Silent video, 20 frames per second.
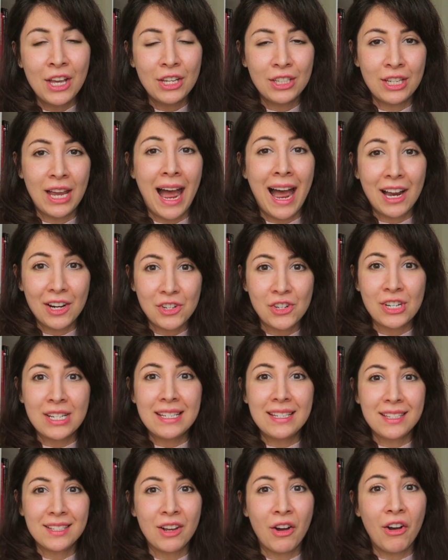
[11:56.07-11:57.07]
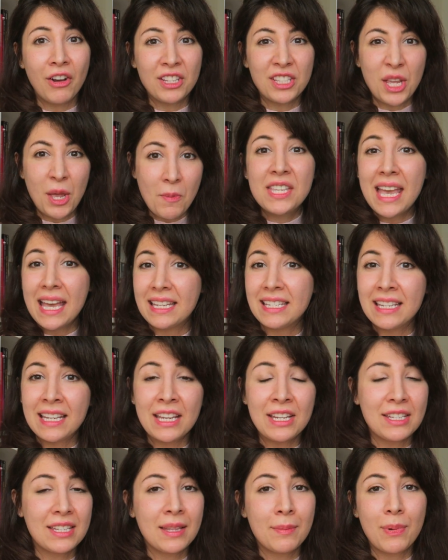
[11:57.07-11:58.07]
to actually start getting
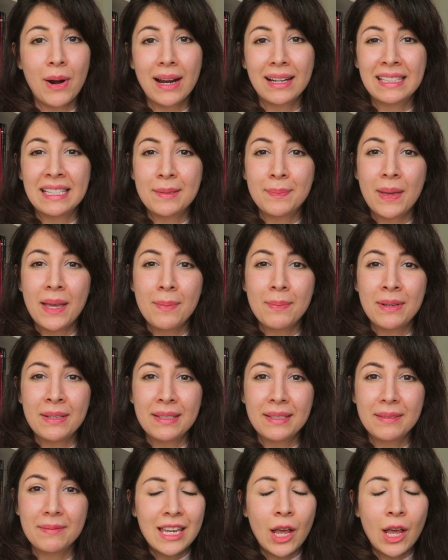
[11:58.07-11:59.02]
into the practice papers.